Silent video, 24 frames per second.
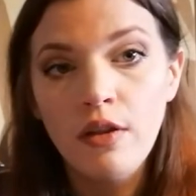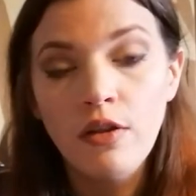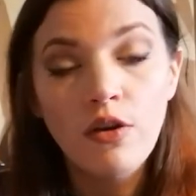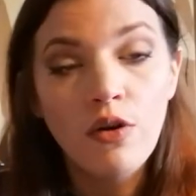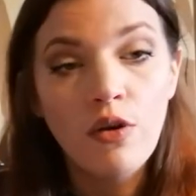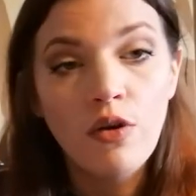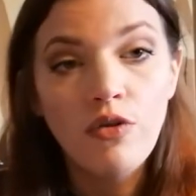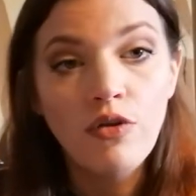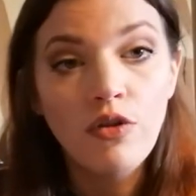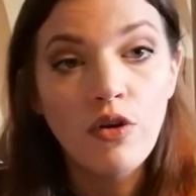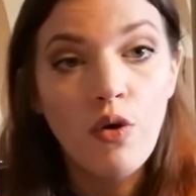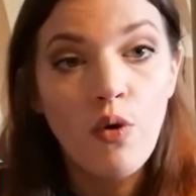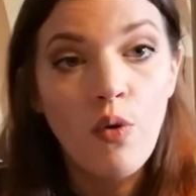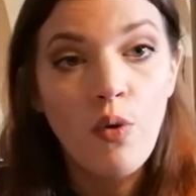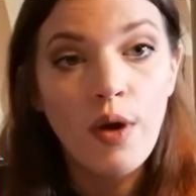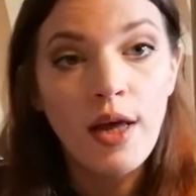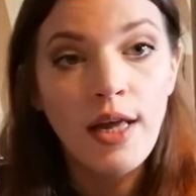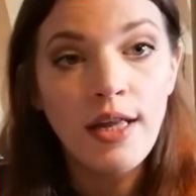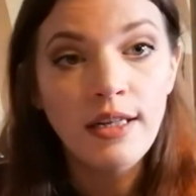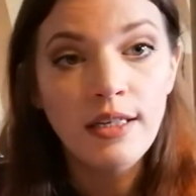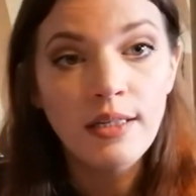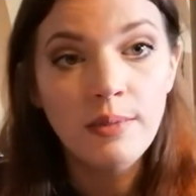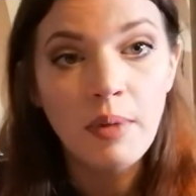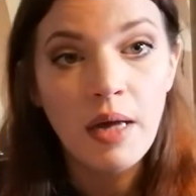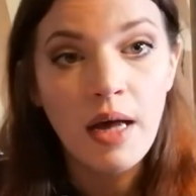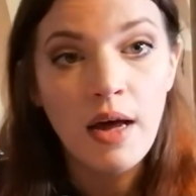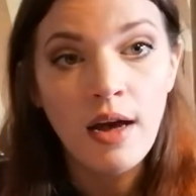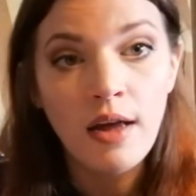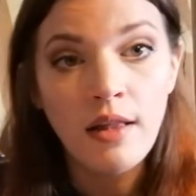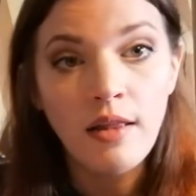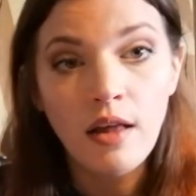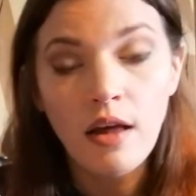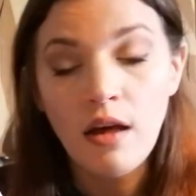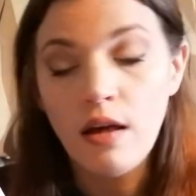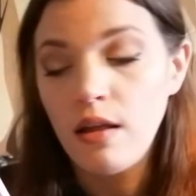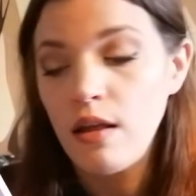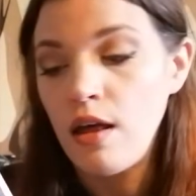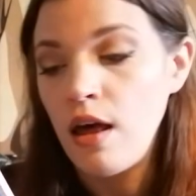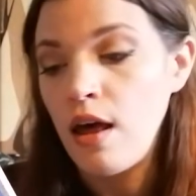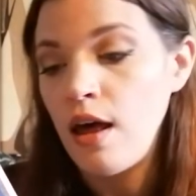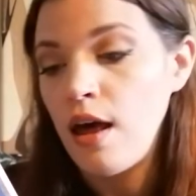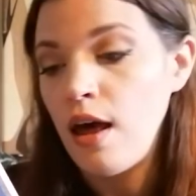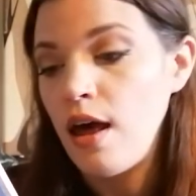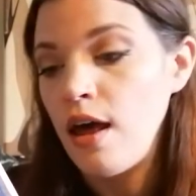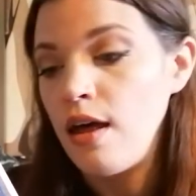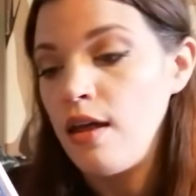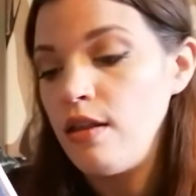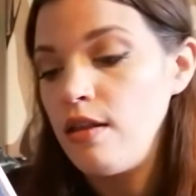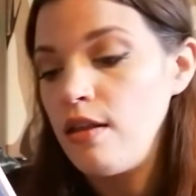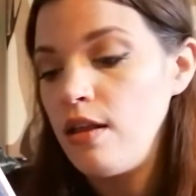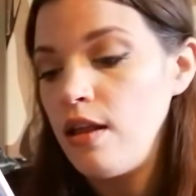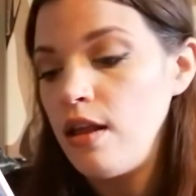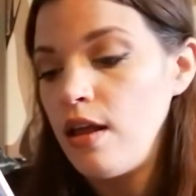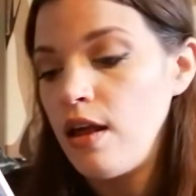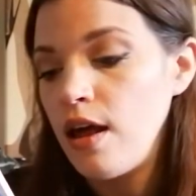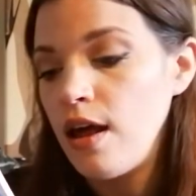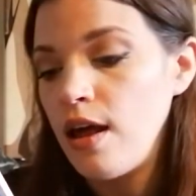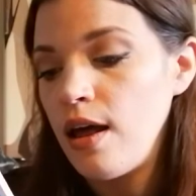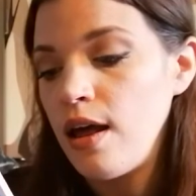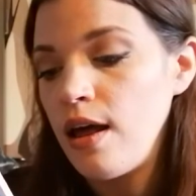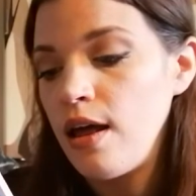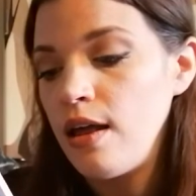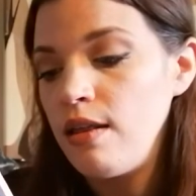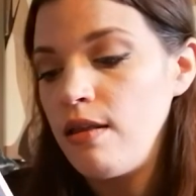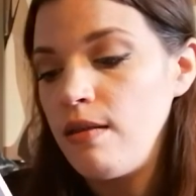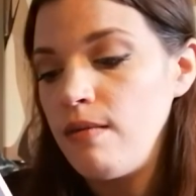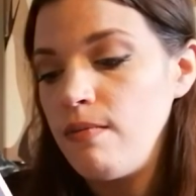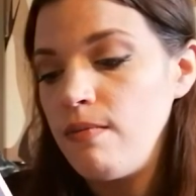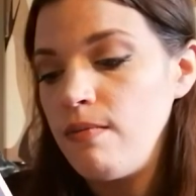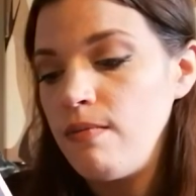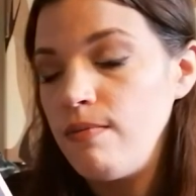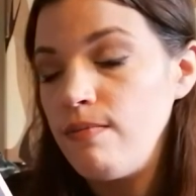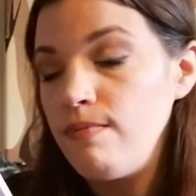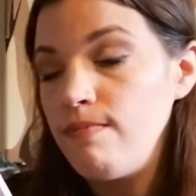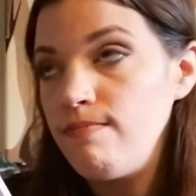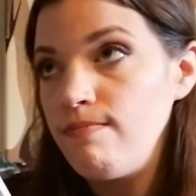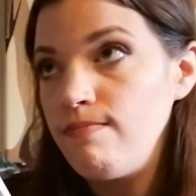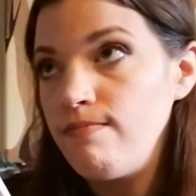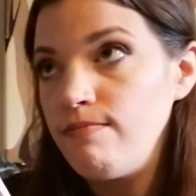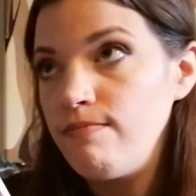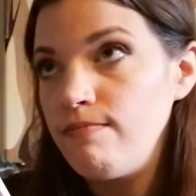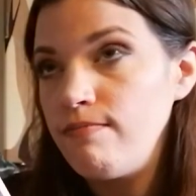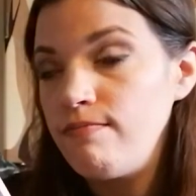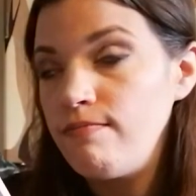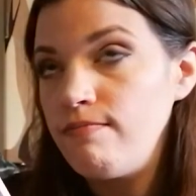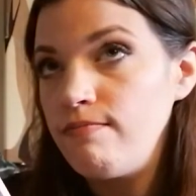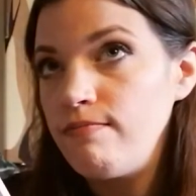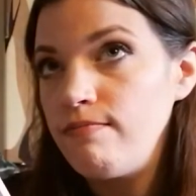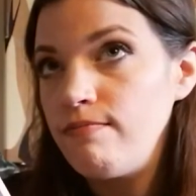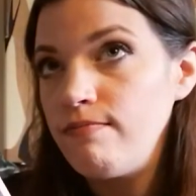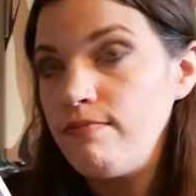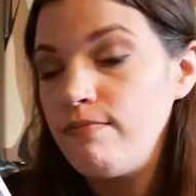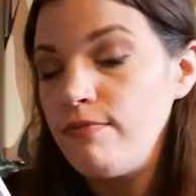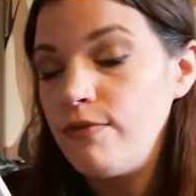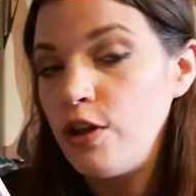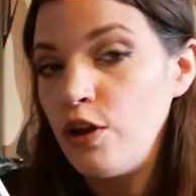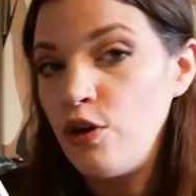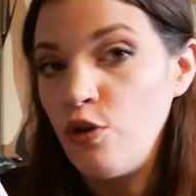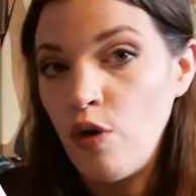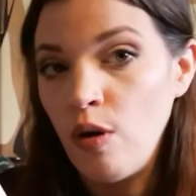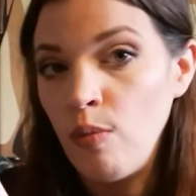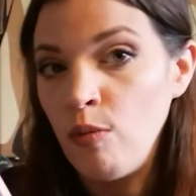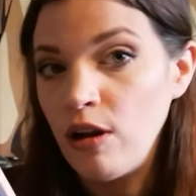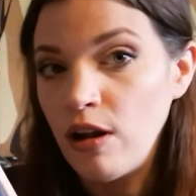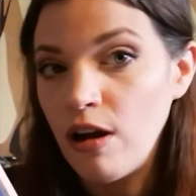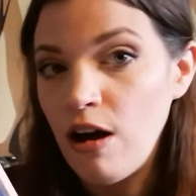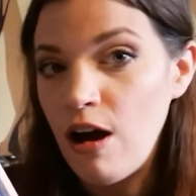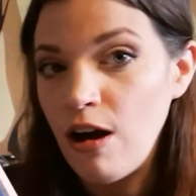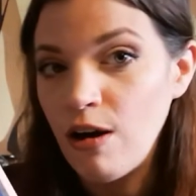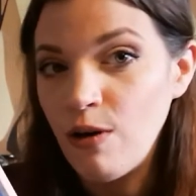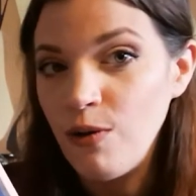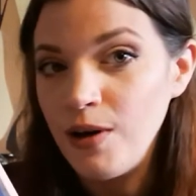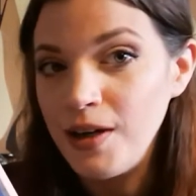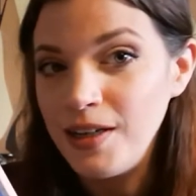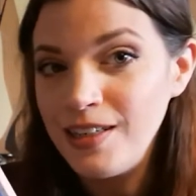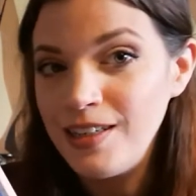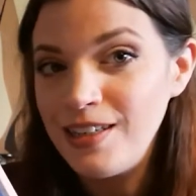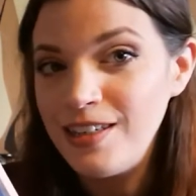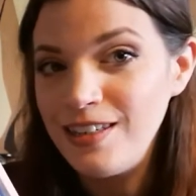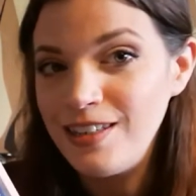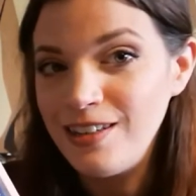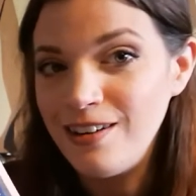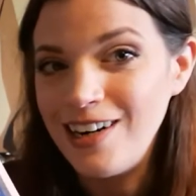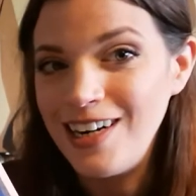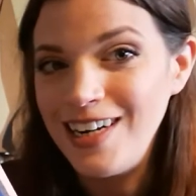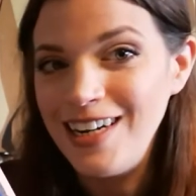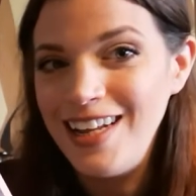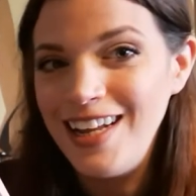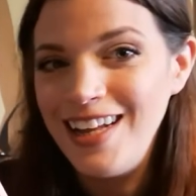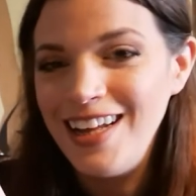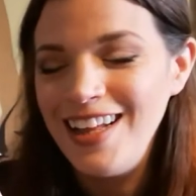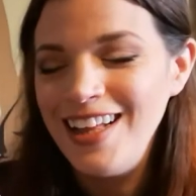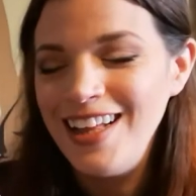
the the queens behind the uh, uh the Norman conquest. Sorry.